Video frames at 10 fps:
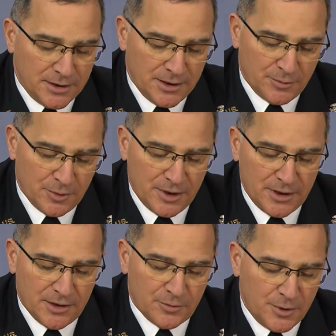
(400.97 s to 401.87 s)
to implement
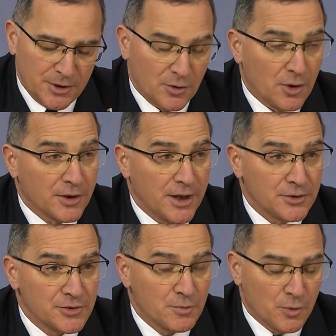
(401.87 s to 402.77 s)
EFP along
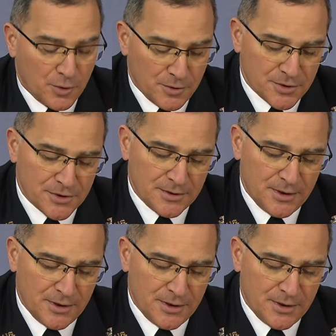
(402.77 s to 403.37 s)
NATO's borders.